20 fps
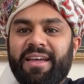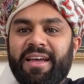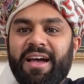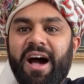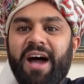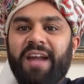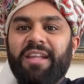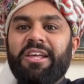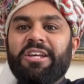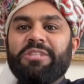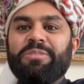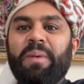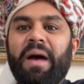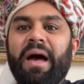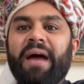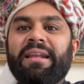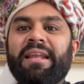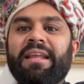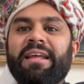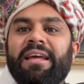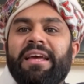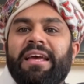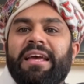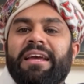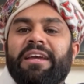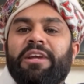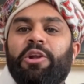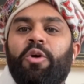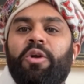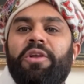Allah subhanahu
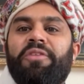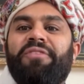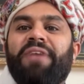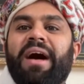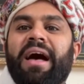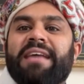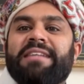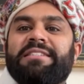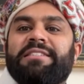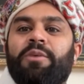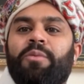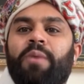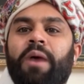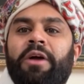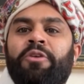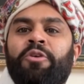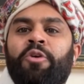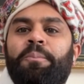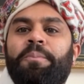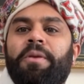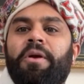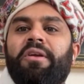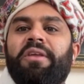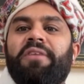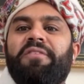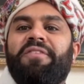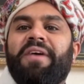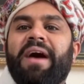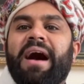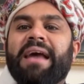glorifies the one who
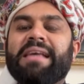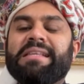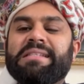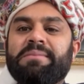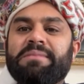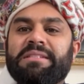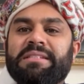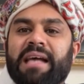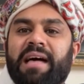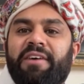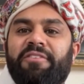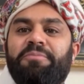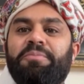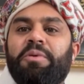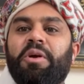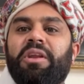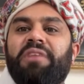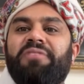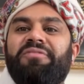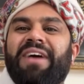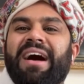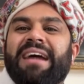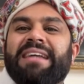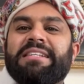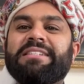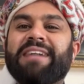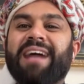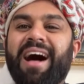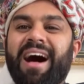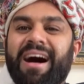purifies himself, purifies
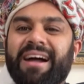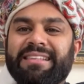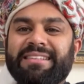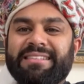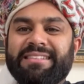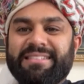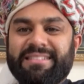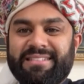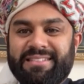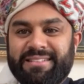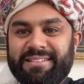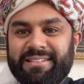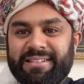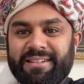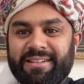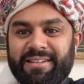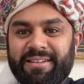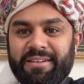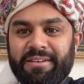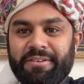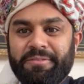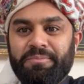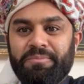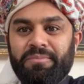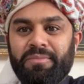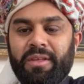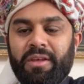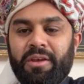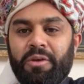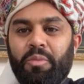his heart.
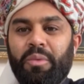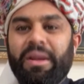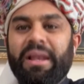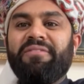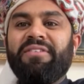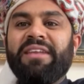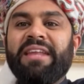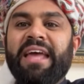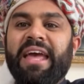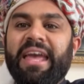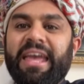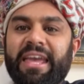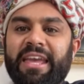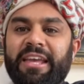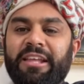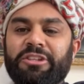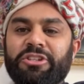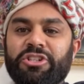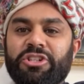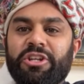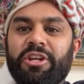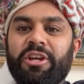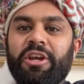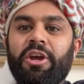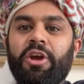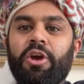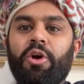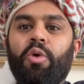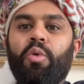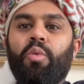We live in an age
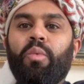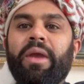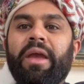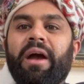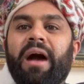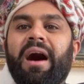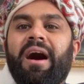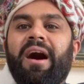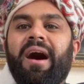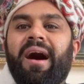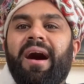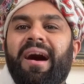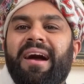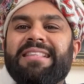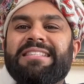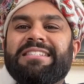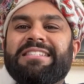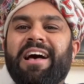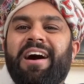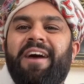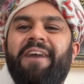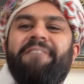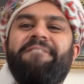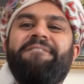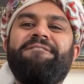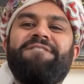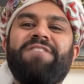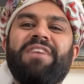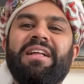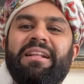where our hearts are
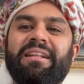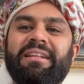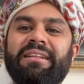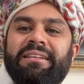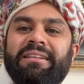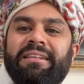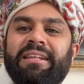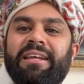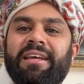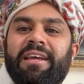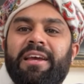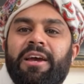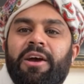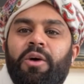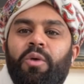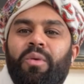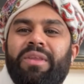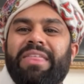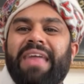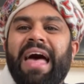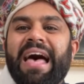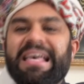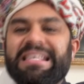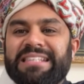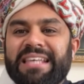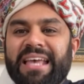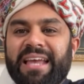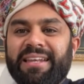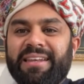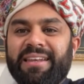full with
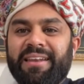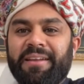hasad,